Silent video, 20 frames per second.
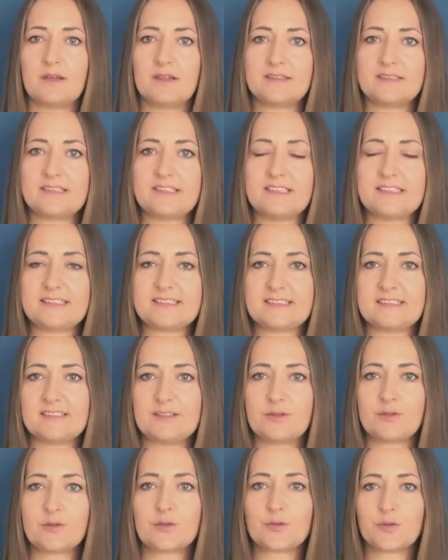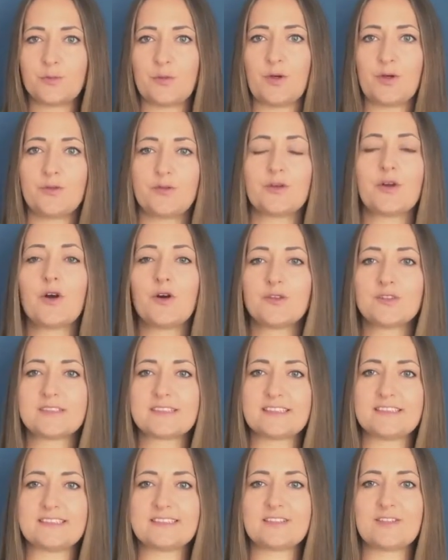6 group of
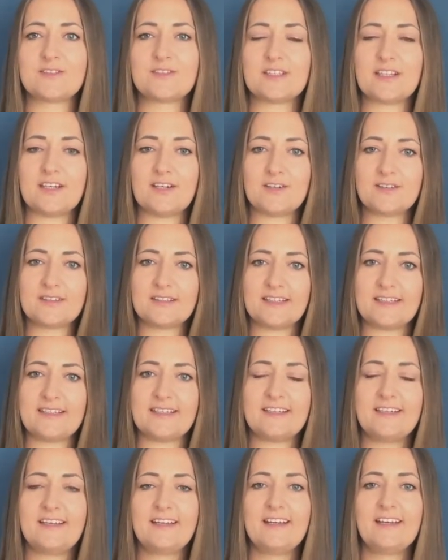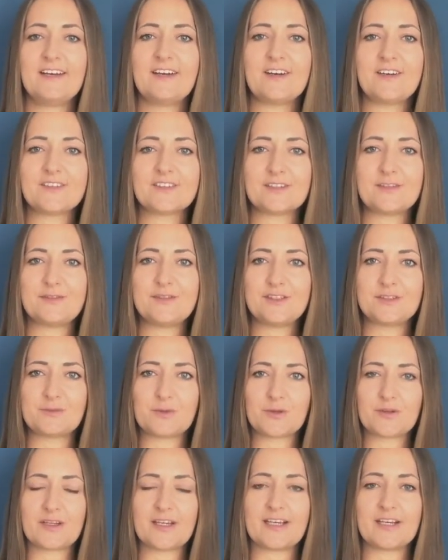causes on the
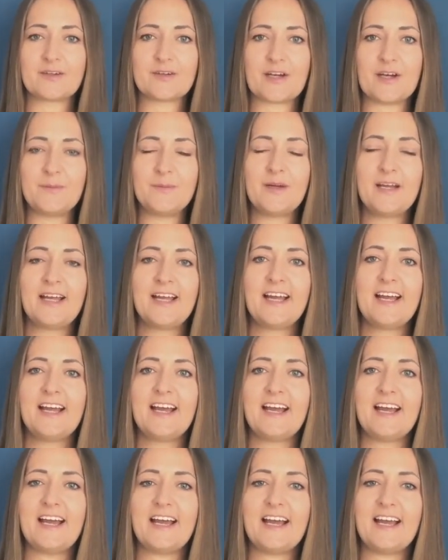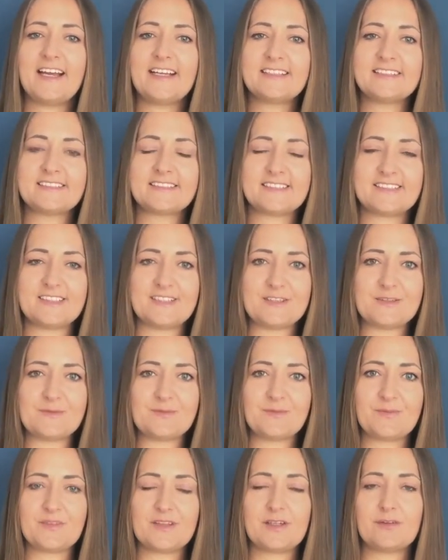fishbone diagram, and
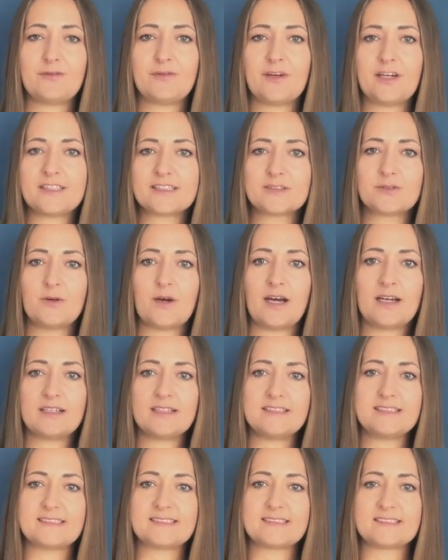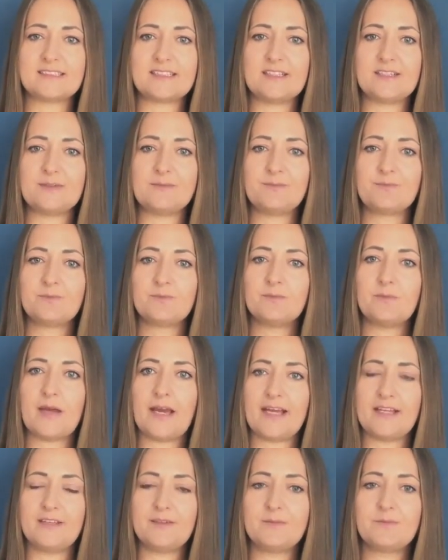the first one is
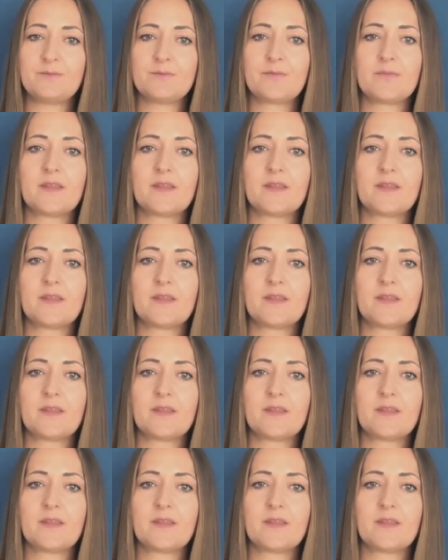man.